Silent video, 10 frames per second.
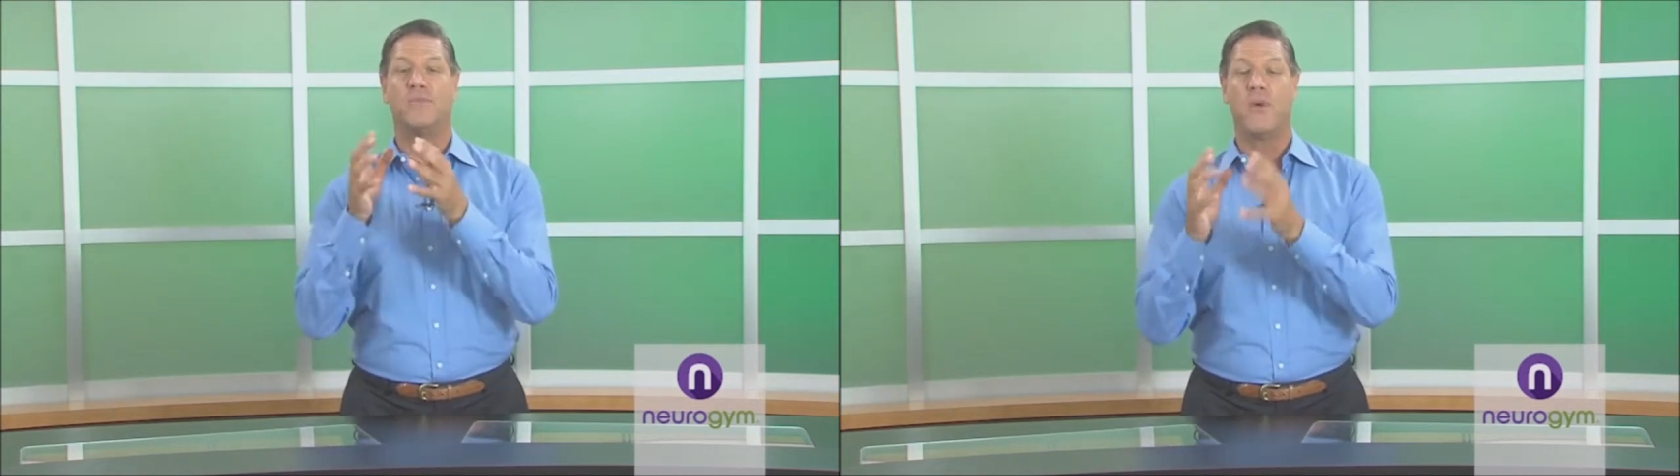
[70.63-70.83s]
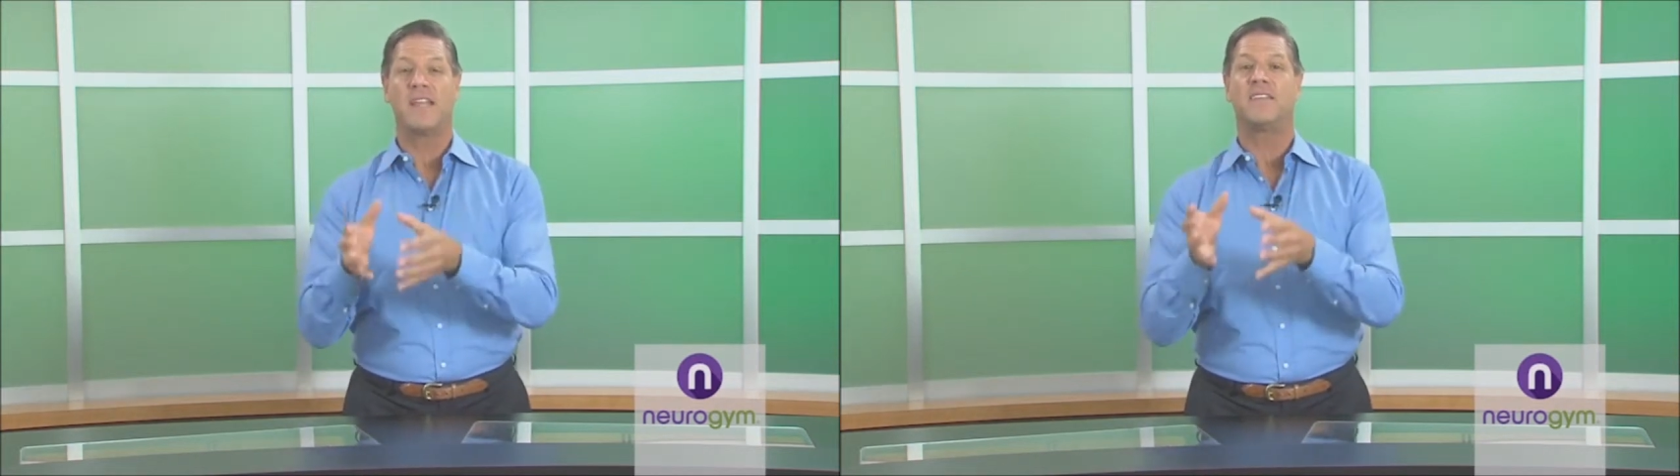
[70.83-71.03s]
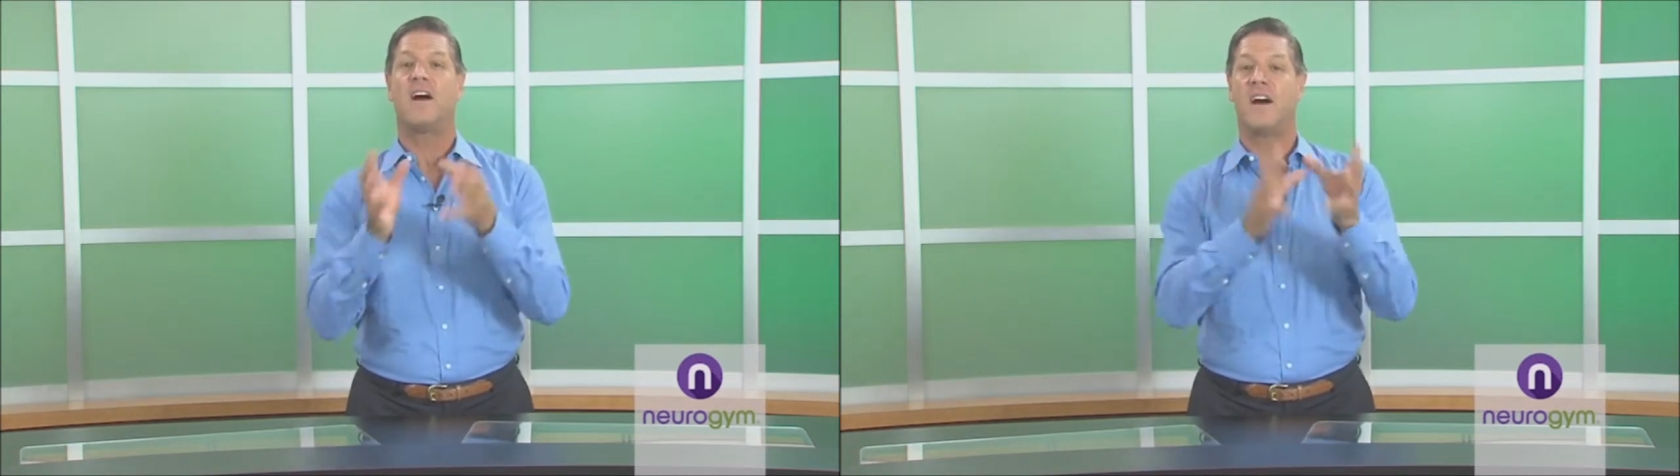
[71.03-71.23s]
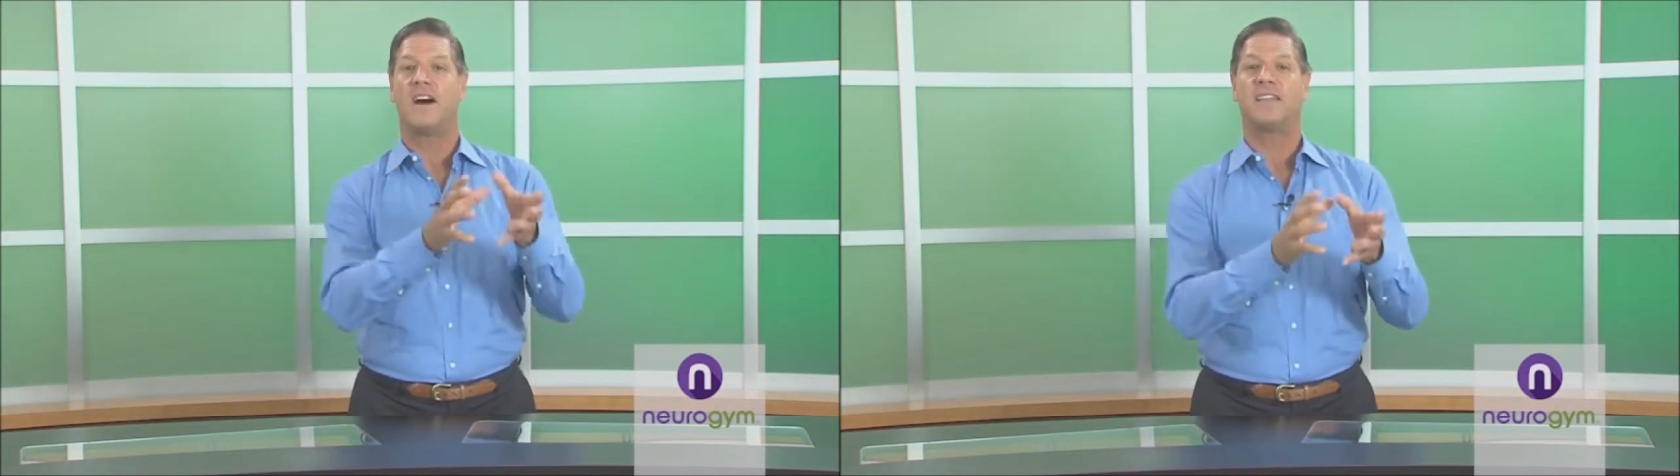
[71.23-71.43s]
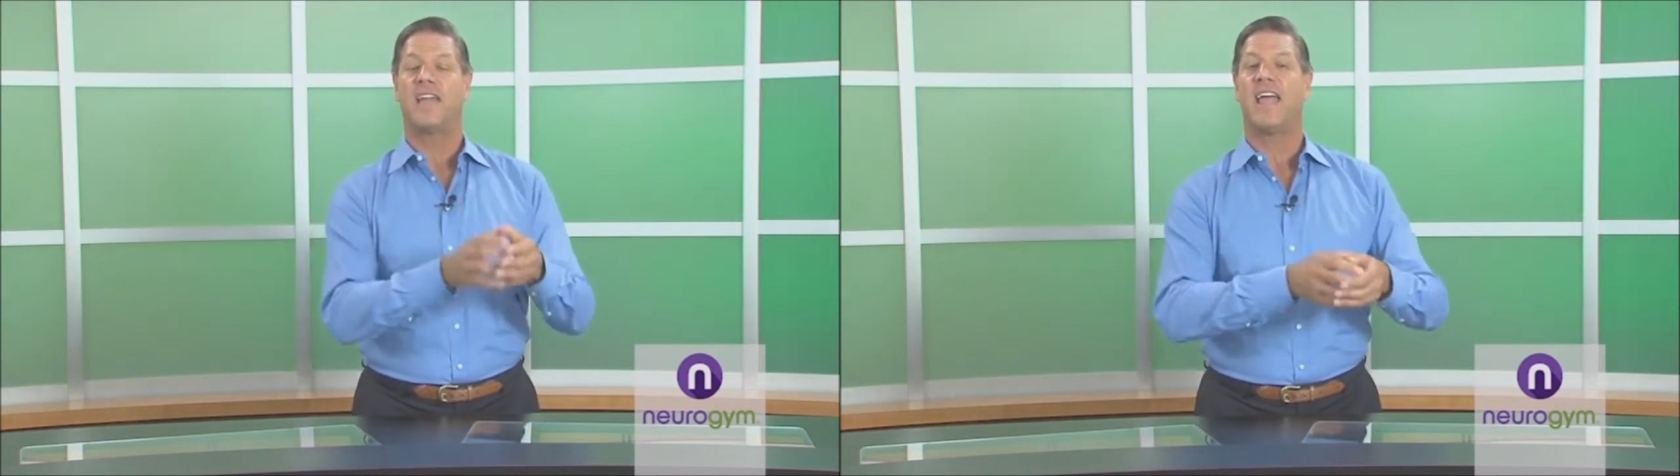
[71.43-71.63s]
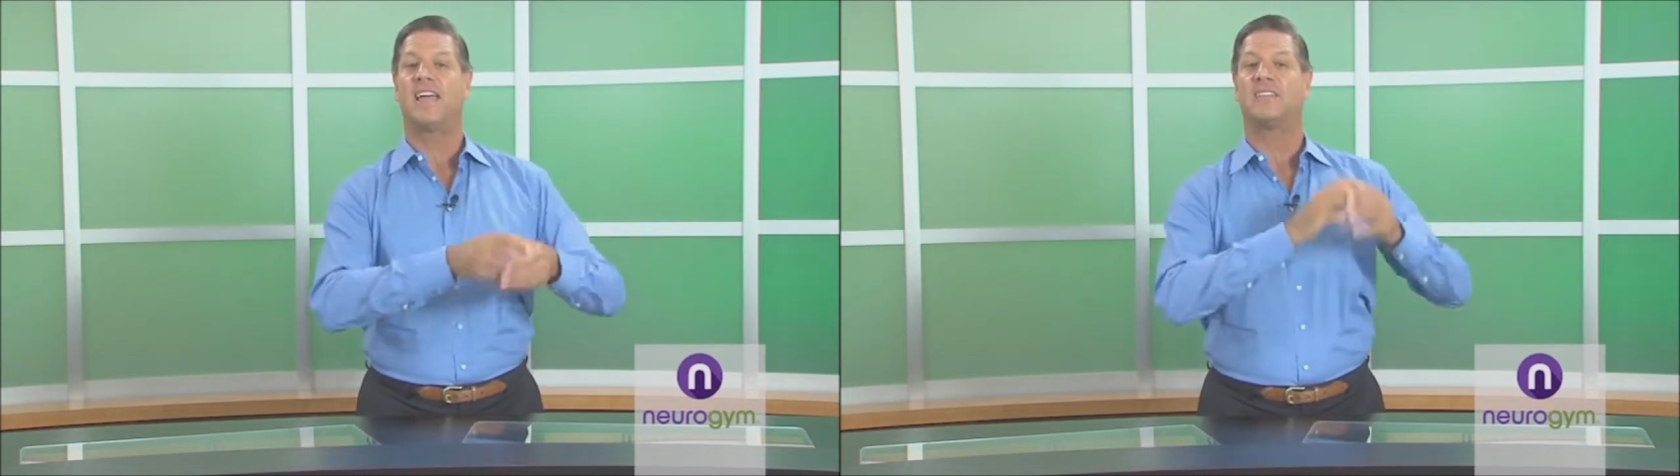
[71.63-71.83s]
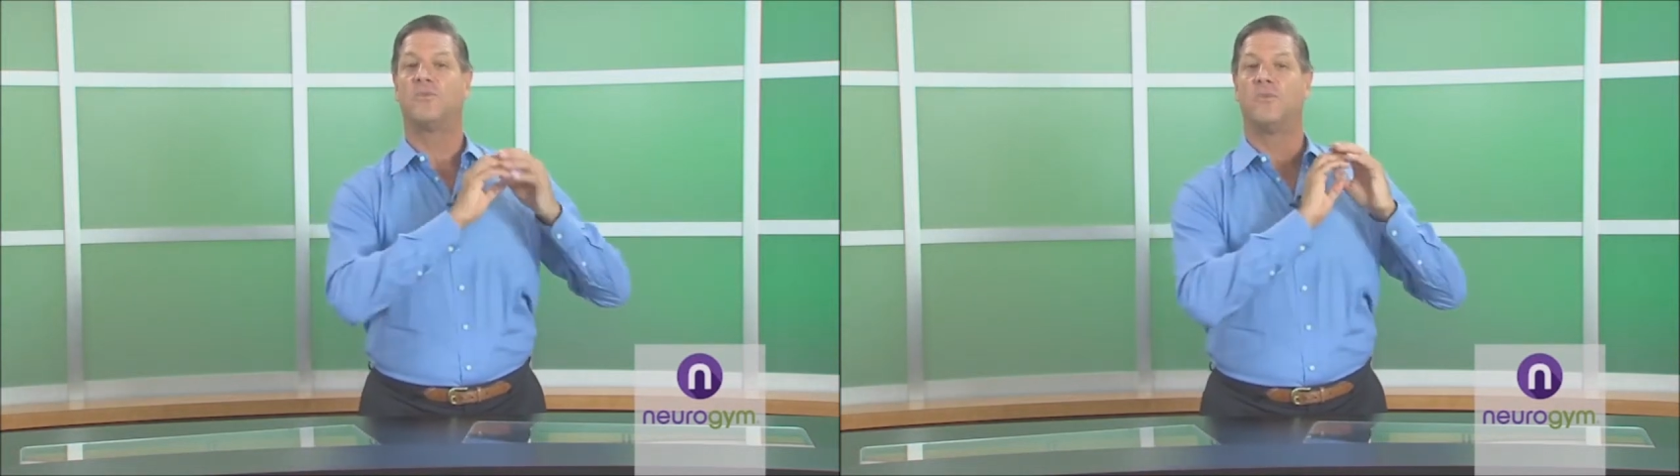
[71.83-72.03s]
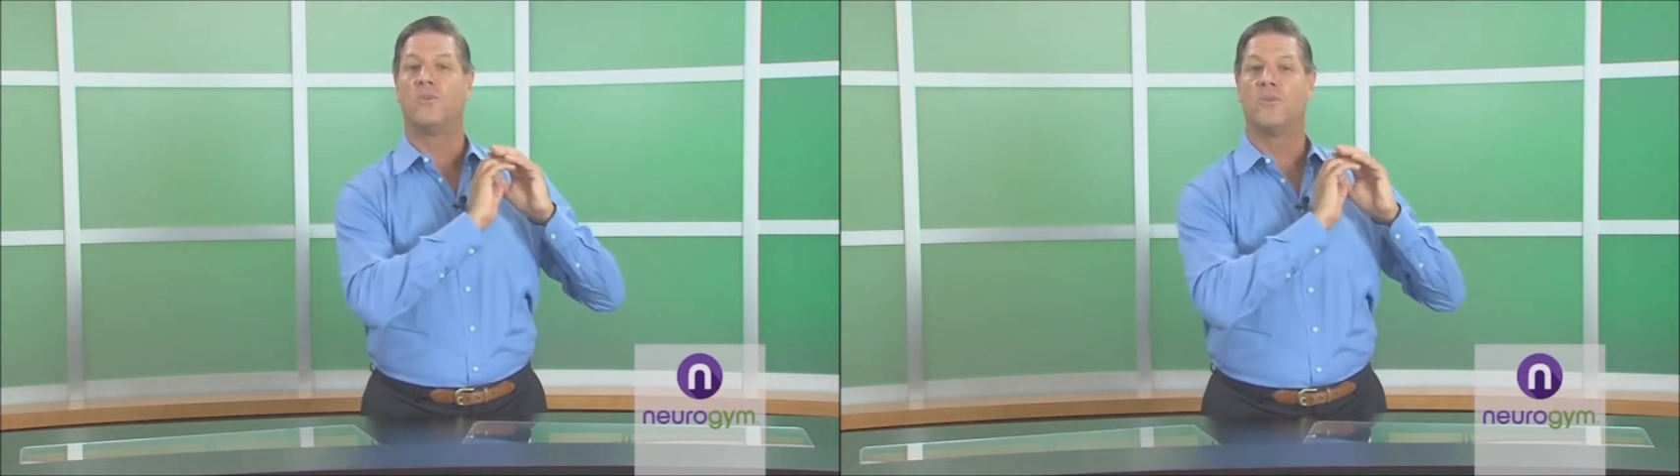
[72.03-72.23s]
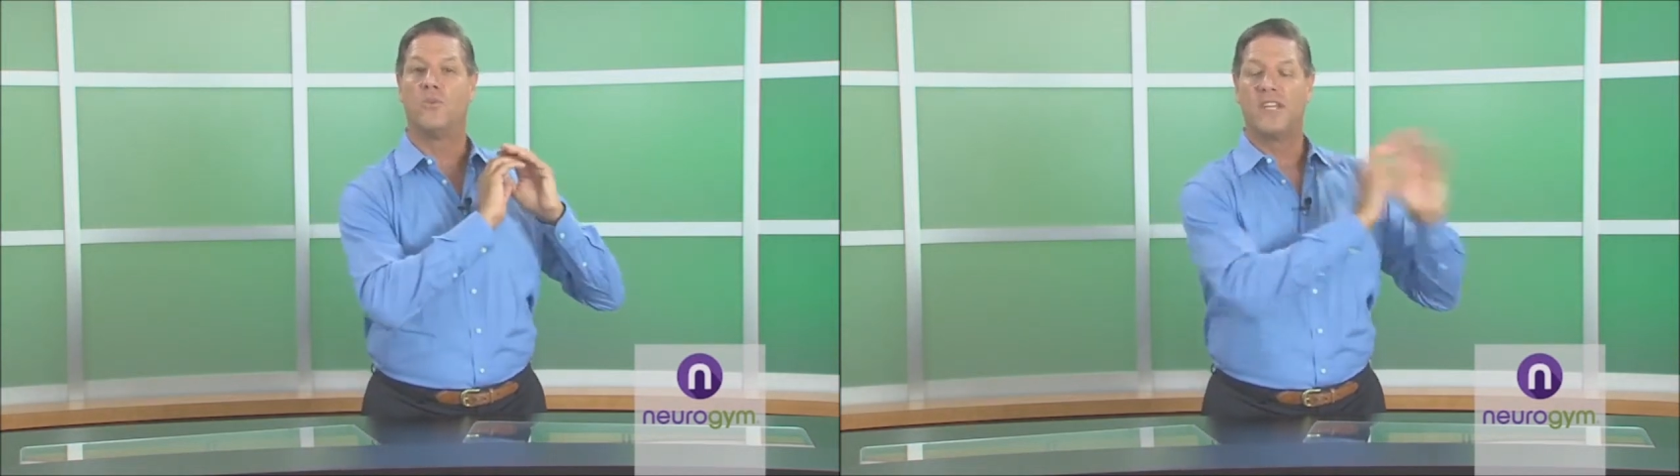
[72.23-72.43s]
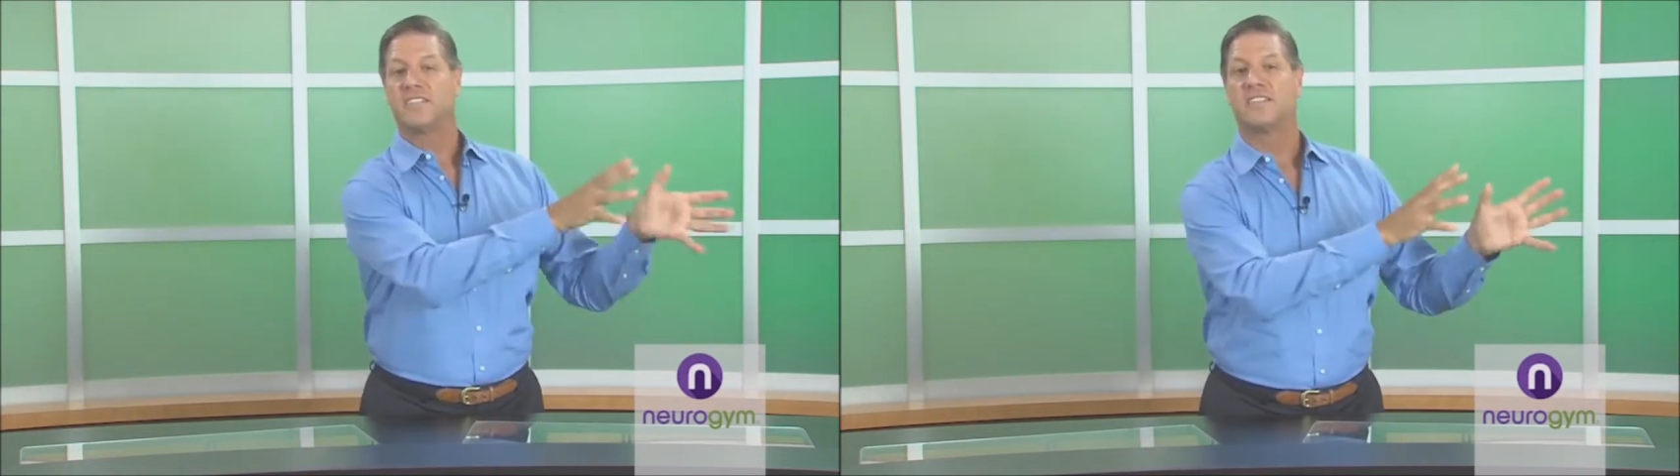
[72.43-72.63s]
went
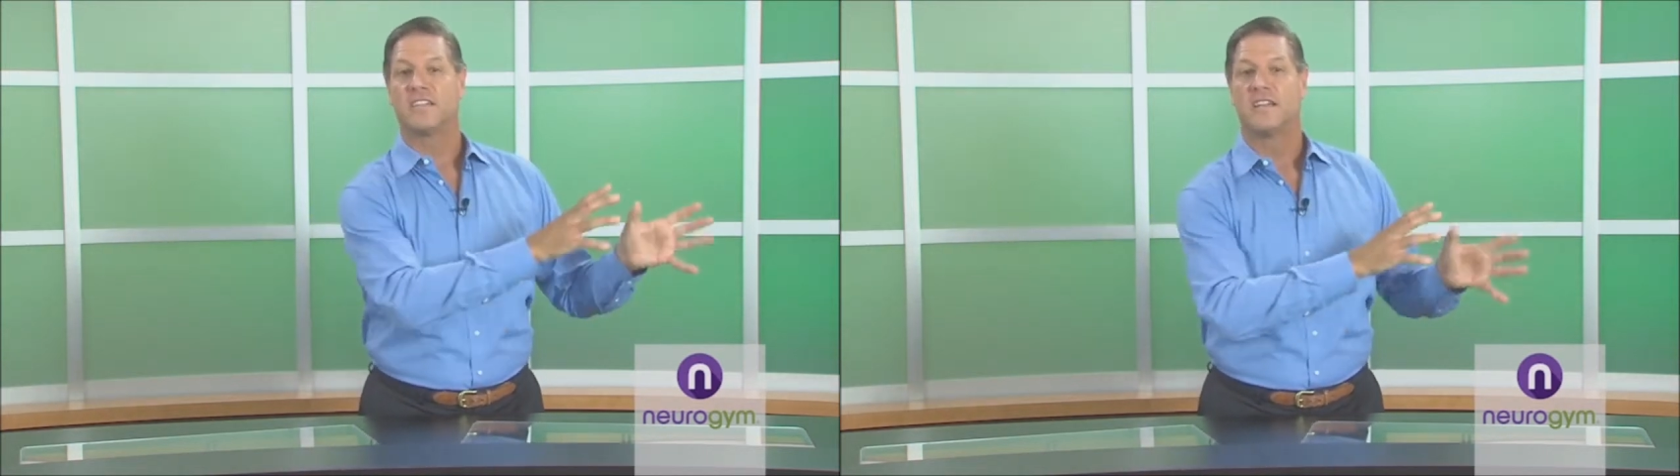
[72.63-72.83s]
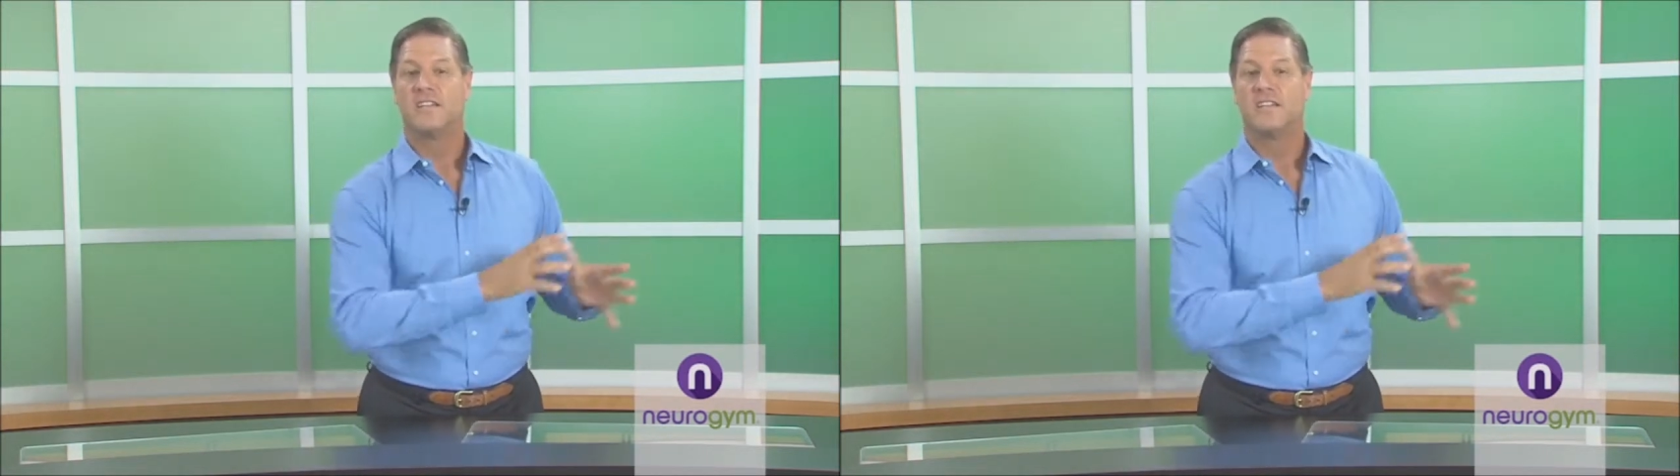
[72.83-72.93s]
to the